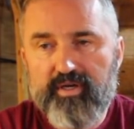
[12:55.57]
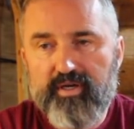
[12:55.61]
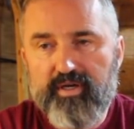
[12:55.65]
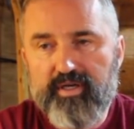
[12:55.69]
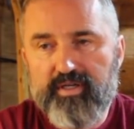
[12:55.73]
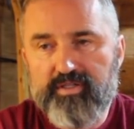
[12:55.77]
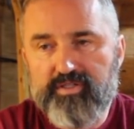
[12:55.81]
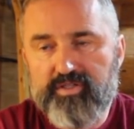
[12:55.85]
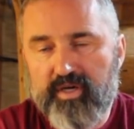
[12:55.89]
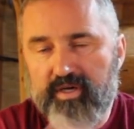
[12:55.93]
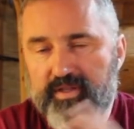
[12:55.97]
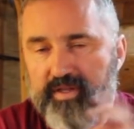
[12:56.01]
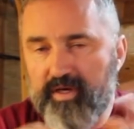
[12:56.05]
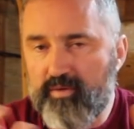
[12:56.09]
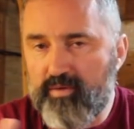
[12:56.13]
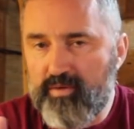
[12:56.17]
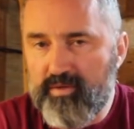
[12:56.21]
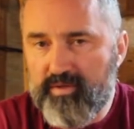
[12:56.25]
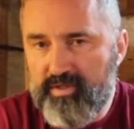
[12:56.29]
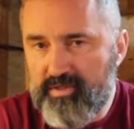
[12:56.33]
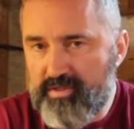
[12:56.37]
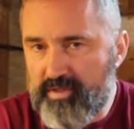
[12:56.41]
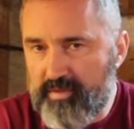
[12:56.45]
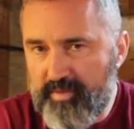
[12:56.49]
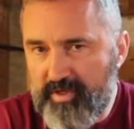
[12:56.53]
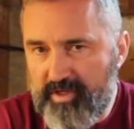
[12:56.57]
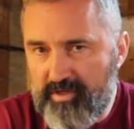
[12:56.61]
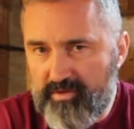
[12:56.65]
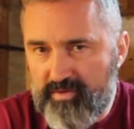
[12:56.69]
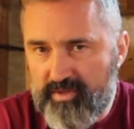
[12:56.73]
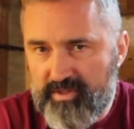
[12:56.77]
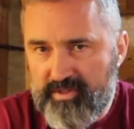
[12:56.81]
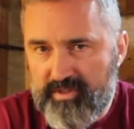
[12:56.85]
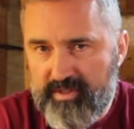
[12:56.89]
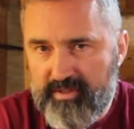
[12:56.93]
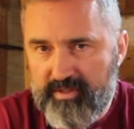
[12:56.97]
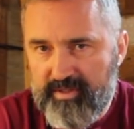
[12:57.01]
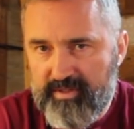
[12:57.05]
And so I thought, well, this will be
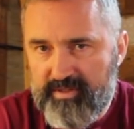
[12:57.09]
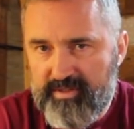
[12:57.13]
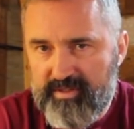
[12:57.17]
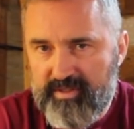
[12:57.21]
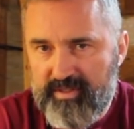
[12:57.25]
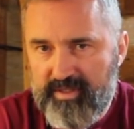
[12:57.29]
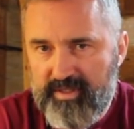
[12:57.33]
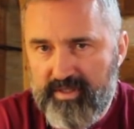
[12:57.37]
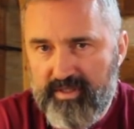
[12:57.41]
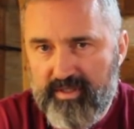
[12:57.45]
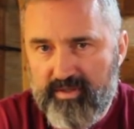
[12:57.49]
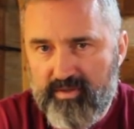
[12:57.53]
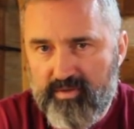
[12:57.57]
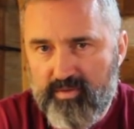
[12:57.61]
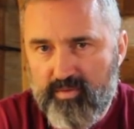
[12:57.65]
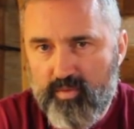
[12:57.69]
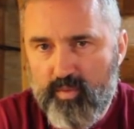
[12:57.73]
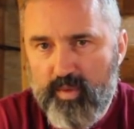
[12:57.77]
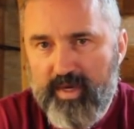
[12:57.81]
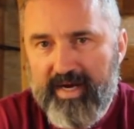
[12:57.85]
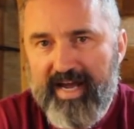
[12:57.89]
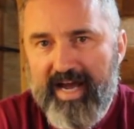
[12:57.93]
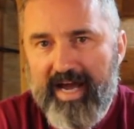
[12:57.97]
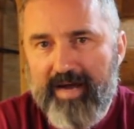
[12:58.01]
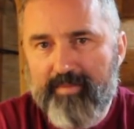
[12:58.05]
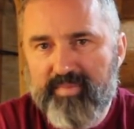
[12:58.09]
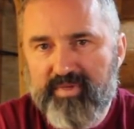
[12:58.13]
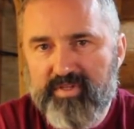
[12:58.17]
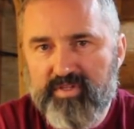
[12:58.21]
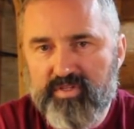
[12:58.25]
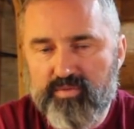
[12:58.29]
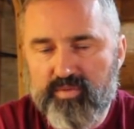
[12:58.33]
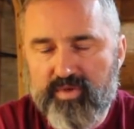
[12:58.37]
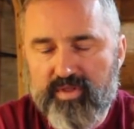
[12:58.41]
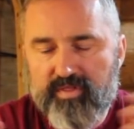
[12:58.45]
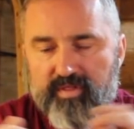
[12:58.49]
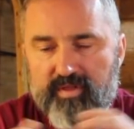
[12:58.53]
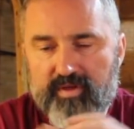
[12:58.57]
interesting. Let's see what
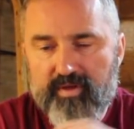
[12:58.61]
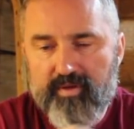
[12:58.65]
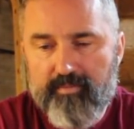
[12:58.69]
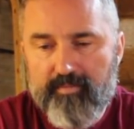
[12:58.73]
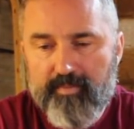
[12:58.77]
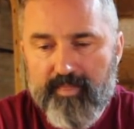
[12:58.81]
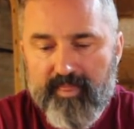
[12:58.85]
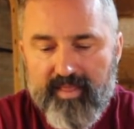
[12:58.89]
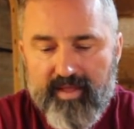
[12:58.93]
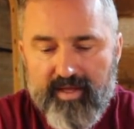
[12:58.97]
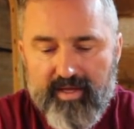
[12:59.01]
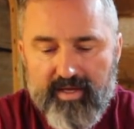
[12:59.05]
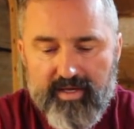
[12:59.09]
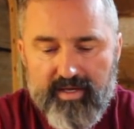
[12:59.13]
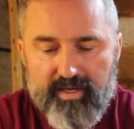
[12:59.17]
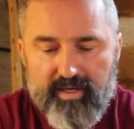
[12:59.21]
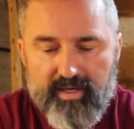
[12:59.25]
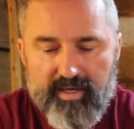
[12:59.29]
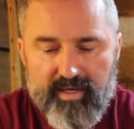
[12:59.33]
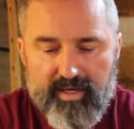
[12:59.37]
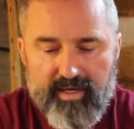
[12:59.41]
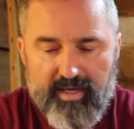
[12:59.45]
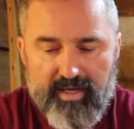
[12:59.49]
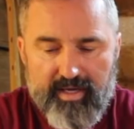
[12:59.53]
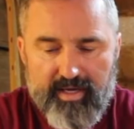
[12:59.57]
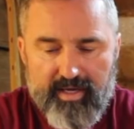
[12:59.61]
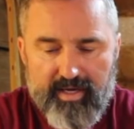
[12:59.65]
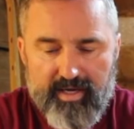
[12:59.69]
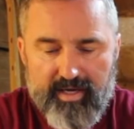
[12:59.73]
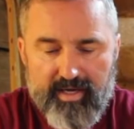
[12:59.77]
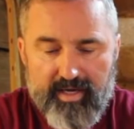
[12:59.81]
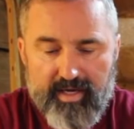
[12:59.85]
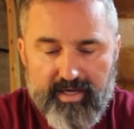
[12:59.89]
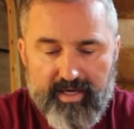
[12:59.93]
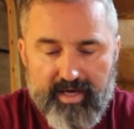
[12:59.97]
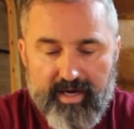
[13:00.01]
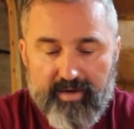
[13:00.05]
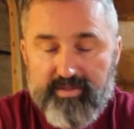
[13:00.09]
happens with them.
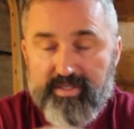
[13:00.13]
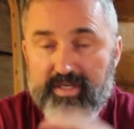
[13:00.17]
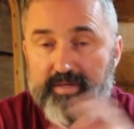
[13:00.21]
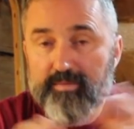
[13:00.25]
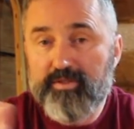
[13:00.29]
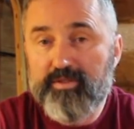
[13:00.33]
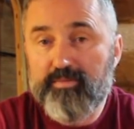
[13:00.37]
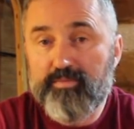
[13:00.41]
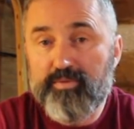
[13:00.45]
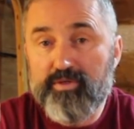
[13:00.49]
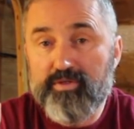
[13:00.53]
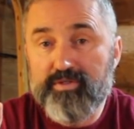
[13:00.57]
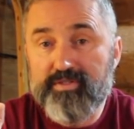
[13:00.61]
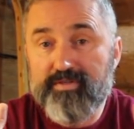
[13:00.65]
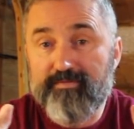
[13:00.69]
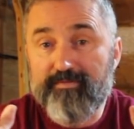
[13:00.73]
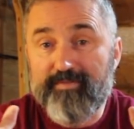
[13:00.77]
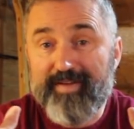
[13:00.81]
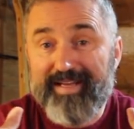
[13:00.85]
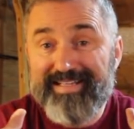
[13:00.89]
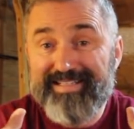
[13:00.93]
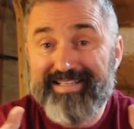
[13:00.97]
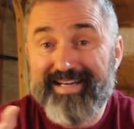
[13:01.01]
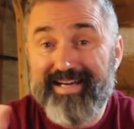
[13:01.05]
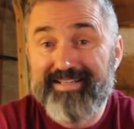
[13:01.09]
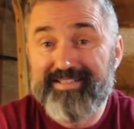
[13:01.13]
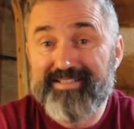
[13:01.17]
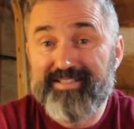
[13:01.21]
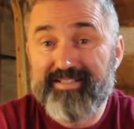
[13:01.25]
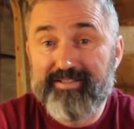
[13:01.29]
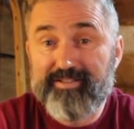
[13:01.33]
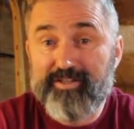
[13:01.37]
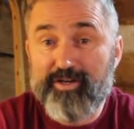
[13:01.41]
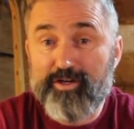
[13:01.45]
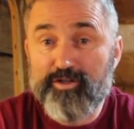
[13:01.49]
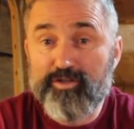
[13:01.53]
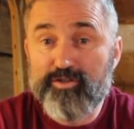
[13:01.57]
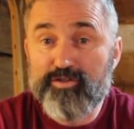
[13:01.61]
And I was able to pull some fantastic
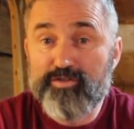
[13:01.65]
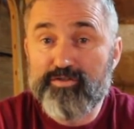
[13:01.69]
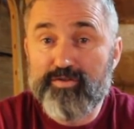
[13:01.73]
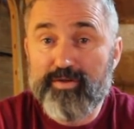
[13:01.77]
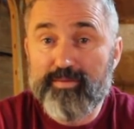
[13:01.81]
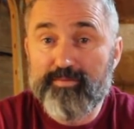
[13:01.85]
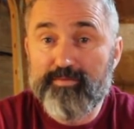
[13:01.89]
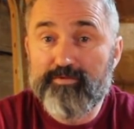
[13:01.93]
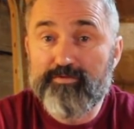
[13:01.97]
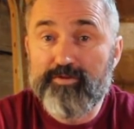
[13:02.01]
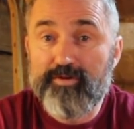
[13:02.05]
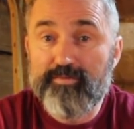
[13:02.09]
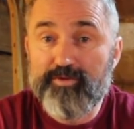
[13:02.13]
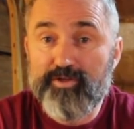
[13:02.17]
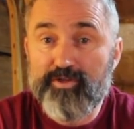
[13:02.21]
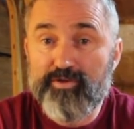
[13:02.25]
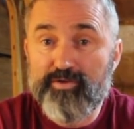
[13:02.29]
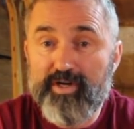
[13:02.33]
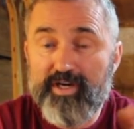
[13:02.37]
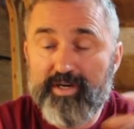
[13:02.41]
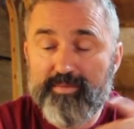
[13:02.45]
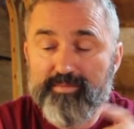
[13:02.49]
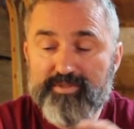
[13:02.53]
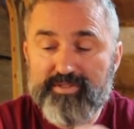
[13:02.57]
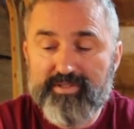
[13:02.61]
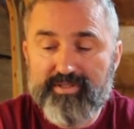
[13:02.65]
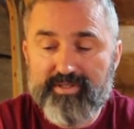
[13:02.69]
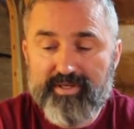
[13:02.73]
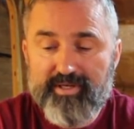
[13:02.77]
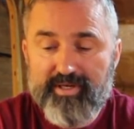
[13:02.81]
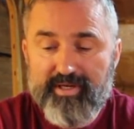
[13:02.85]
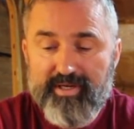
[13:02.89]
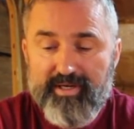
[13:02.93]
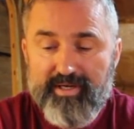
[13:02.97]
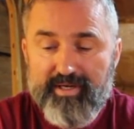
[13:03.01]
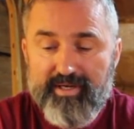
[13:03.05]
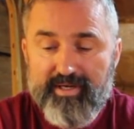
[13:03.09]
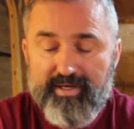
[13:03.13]
colors from the grapes.
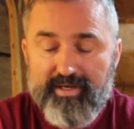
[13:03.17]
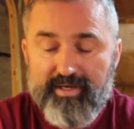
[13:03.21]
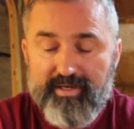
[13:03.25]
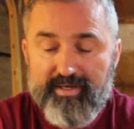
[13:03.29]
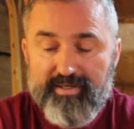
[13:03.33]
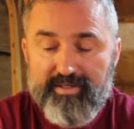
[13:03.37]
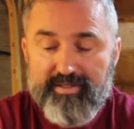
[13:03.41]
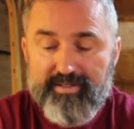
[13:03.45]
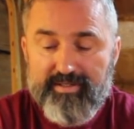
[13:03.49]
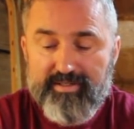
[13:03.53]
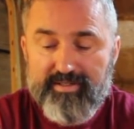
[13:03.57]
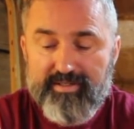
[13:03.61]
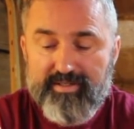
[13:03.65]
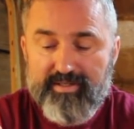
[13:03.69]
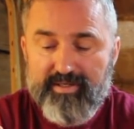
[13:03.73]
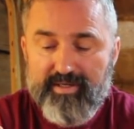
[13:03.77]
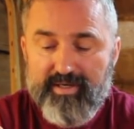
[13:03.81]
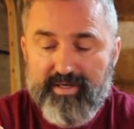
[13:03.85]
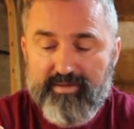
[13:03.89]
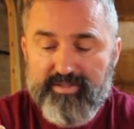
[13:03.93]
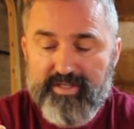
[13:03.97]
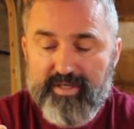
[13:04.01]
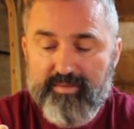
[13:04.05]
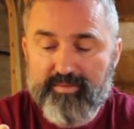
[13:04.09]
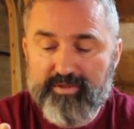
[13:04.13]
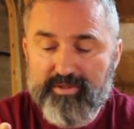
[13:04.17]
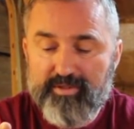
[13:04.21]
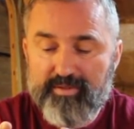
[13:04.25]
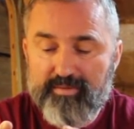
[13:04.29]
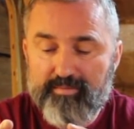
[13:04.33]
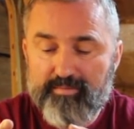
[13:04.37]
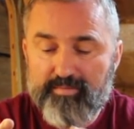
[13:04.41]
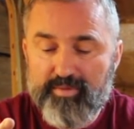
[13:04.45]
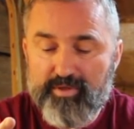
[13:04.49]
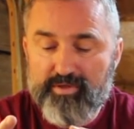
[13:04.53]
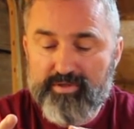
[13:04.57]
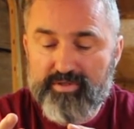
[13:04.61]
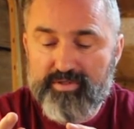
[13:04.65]
And I was able to
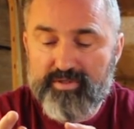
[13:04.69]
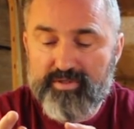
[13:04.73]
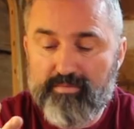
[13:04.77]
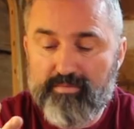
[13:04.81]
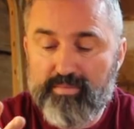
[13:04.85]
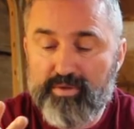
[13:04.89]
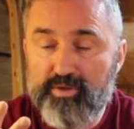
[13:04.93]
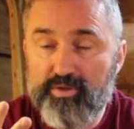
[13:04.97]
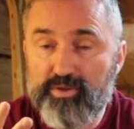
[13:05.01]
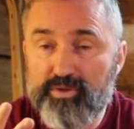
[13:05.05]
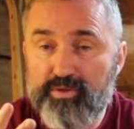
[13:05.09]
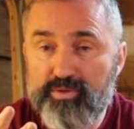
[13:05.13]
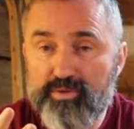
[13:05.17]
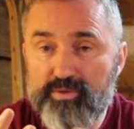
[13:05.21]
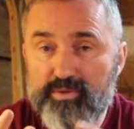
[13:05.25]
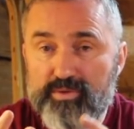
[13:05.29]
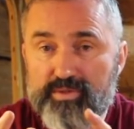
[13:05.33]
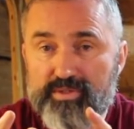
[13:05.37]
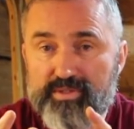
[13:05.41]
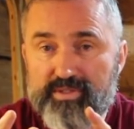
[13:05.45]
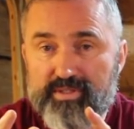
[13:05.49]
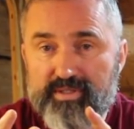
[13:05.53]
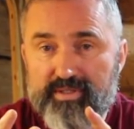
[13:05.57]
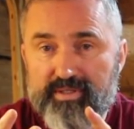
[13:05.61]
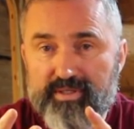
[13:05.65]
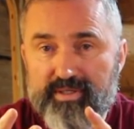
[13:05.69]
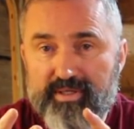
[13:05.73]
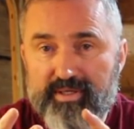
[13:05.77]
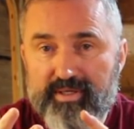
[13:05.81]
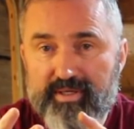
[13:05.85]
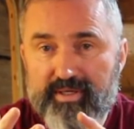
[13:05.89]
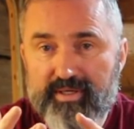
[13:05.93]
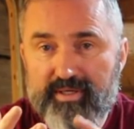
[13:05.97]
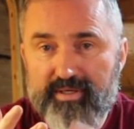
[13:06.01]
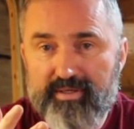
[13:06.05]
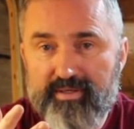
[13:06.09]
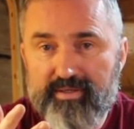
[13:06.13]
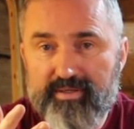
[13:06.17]
pull blues
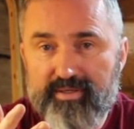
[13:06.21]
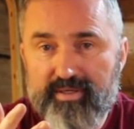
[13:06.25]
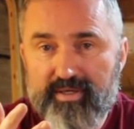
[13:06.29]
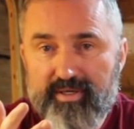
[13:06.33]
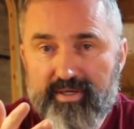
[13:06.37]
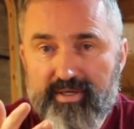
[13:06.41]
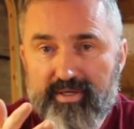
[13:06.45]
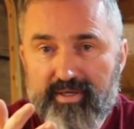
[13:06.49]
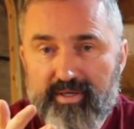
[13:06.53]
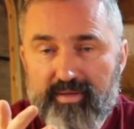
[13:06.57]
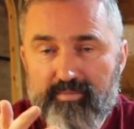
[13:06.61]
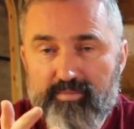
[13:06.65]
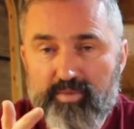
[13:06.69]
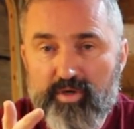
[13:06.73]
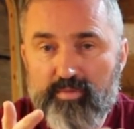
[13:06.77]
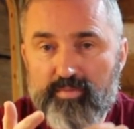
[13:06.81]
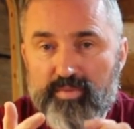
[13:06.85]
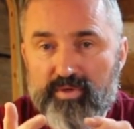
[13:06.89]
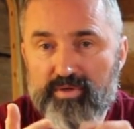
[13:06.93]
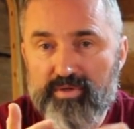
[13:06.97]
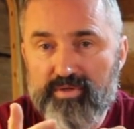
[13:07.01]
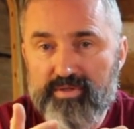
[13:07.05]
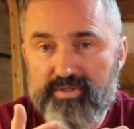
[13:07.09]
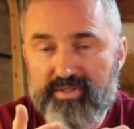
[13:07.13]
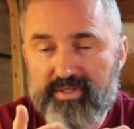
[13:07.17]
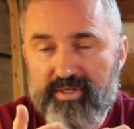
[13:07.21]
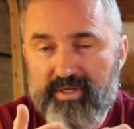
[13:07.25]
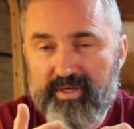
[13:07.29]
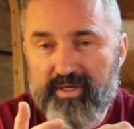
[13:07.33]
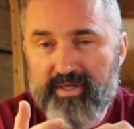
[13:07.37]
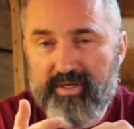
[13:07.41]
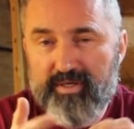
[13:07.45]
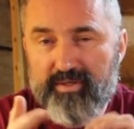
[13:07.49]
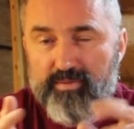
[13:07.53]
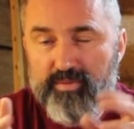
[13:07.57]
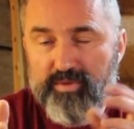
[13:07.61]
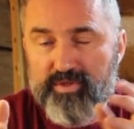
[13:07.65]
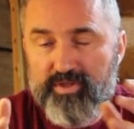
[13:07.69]
and purples,
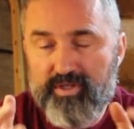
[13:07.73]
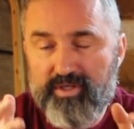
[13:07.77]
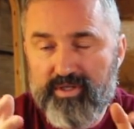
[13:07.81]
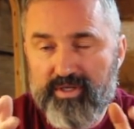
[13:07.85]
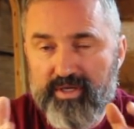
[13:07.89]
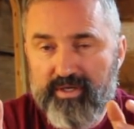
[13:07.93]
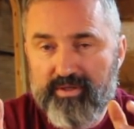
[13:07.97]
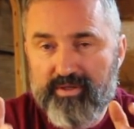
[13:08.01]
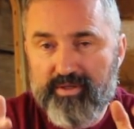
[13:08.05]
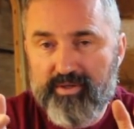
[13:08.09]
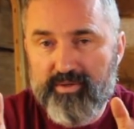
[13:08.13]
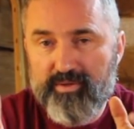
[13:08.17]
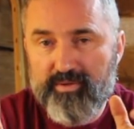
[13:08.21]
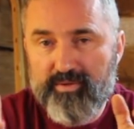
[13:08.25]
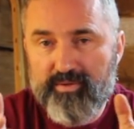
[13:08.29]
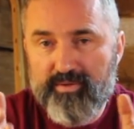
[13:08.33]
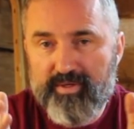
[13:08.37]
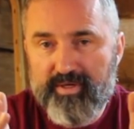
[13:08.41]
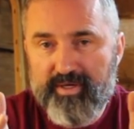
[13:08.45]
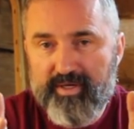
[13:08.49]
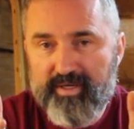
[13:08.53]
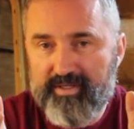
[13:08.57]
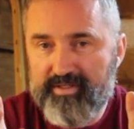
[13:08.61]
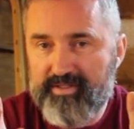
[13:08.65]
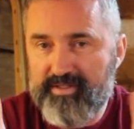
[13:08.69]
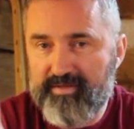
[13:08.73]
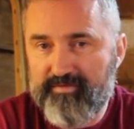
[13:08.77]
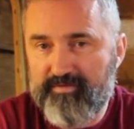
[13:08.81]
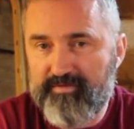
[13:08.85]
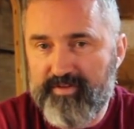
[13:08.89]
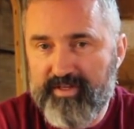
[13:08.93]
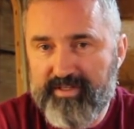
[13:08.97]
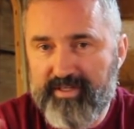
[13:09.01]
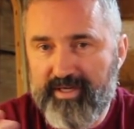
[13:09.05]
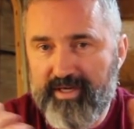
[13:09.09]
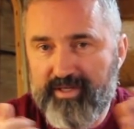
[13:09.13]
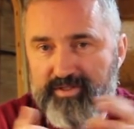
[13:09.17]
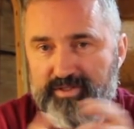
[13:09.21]
and with the yellow, I had some
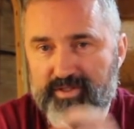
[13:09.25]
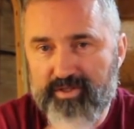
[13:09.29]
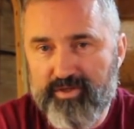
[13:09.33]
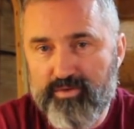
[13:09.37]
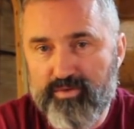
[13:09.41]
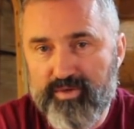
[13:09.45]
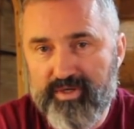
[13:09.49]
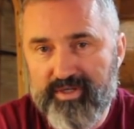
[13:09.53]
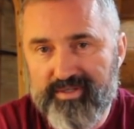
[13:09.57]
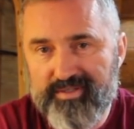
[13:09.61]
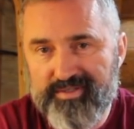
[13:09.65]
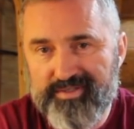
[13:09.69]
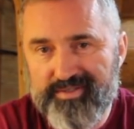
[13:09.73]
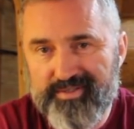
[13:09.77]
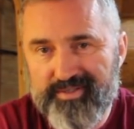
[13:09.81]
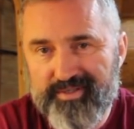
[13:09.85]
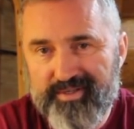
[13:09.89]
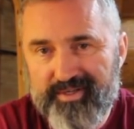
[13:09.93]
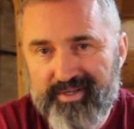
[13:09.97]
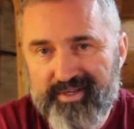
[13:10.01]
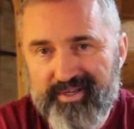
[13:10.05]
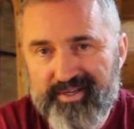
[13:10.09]
fantastic greens.